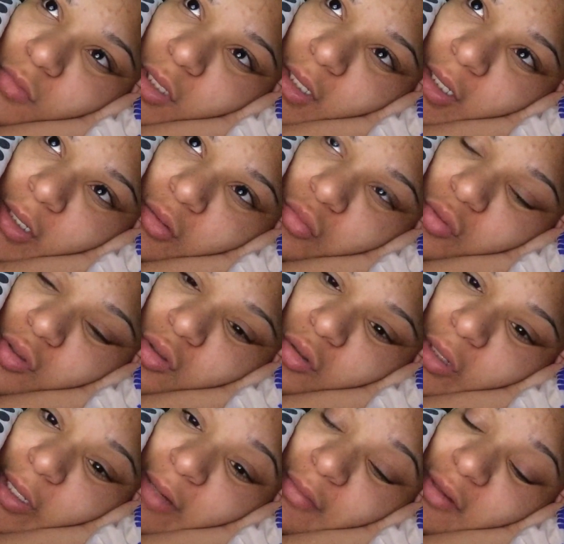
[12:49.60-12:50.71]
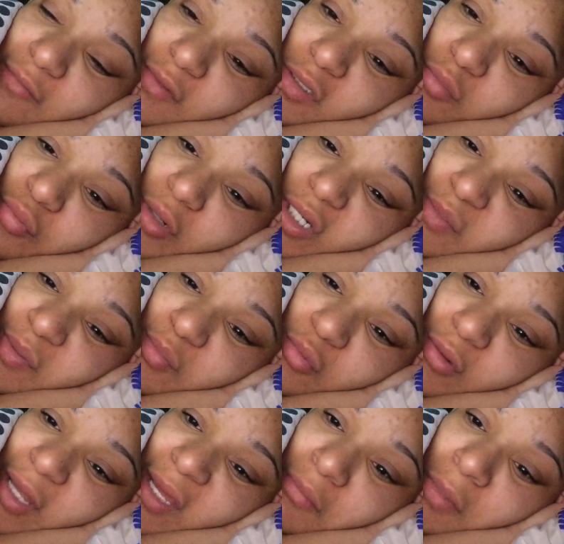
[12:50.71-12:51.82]
Like, I don't know. Like, I'm even surprised
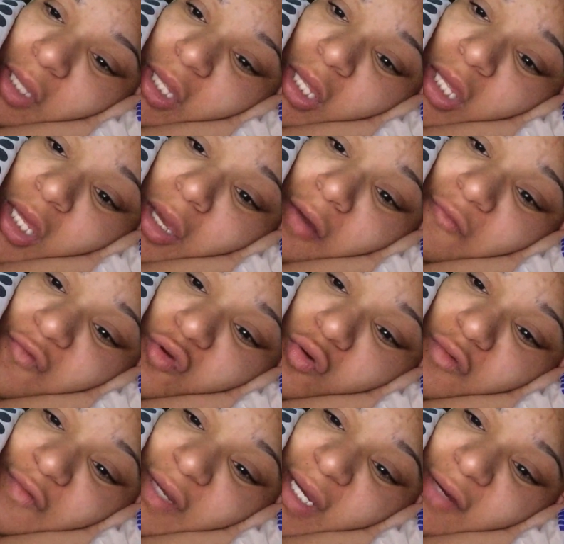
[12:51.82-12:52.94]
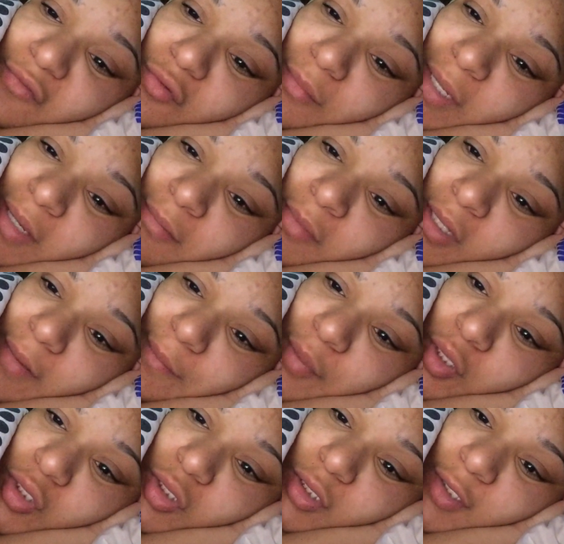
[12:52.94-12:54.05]
people like me. If you've ever met me in
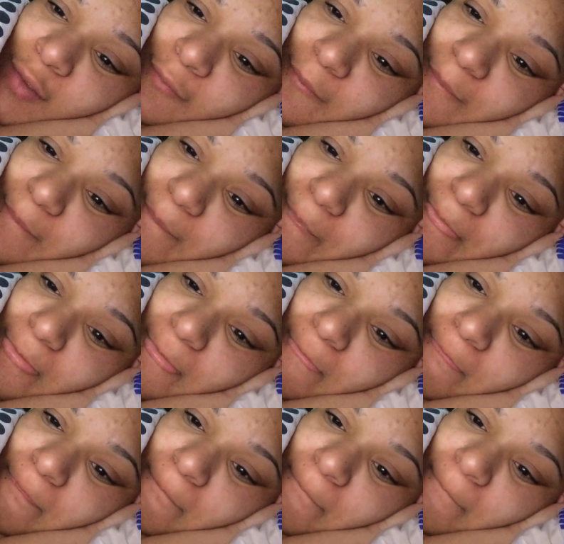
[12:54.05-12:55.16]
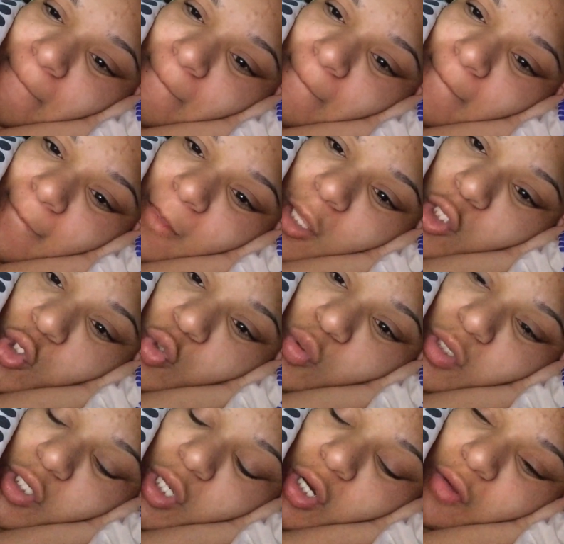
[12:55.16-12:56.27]
person, you
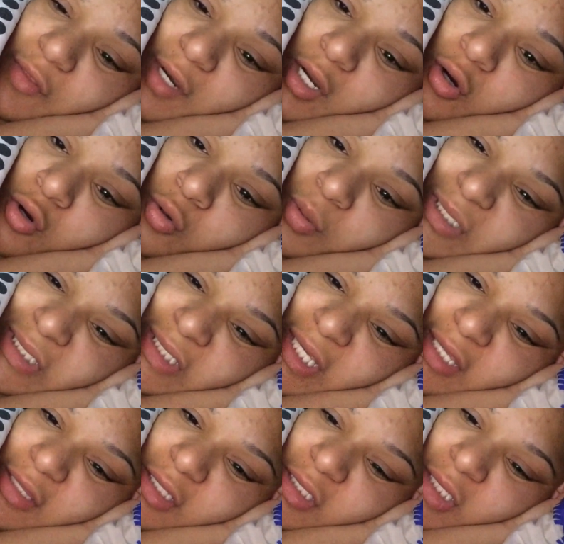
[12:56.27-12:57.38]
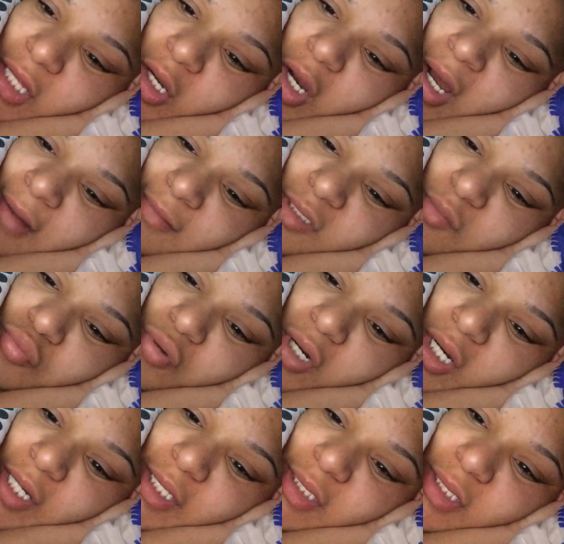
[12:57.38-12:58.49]
would know that I always say this. Like, I'm
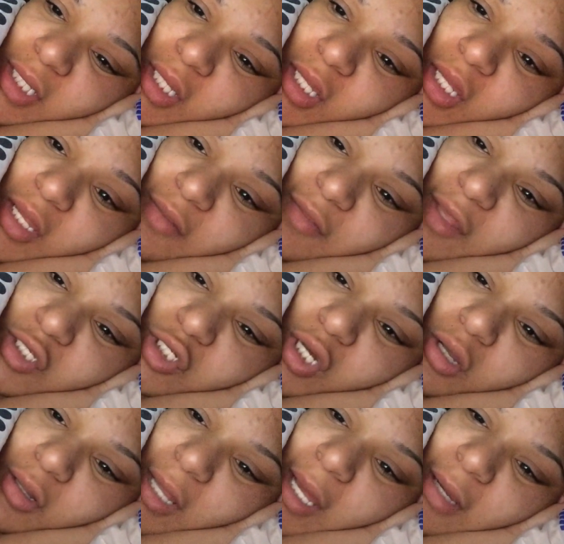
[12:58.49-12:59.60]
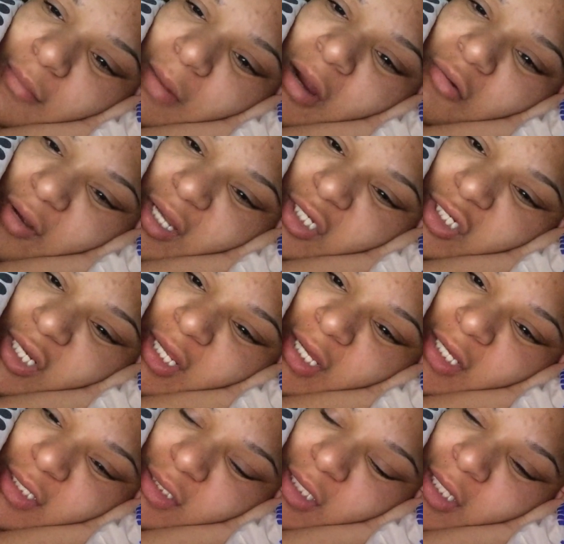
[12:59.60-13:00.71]
surprised that y'all like my ratchet
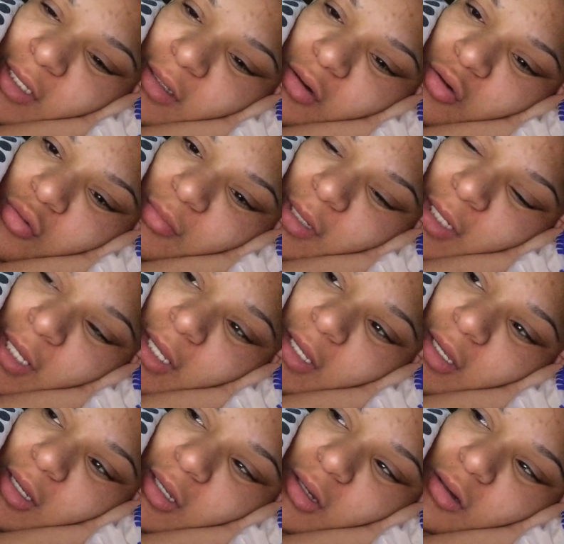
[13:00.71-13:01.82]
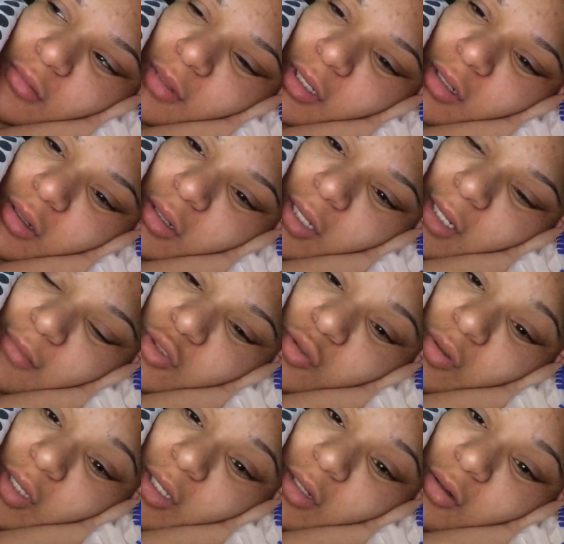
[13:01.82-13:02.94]
ass. Like, oh my, like, oh my God. Like, I'm
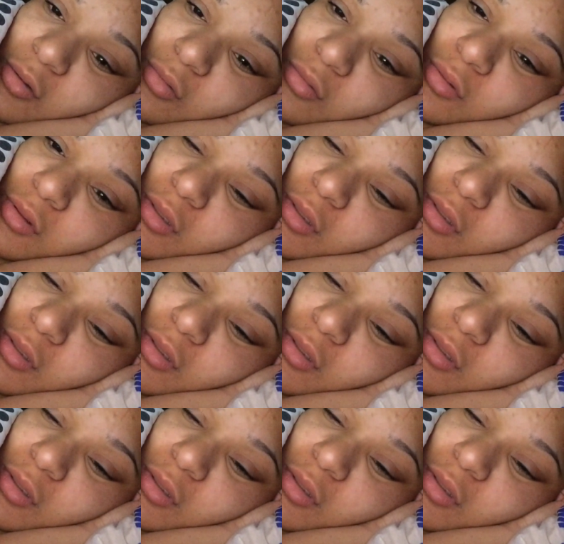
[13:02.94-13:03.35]
so ghetto.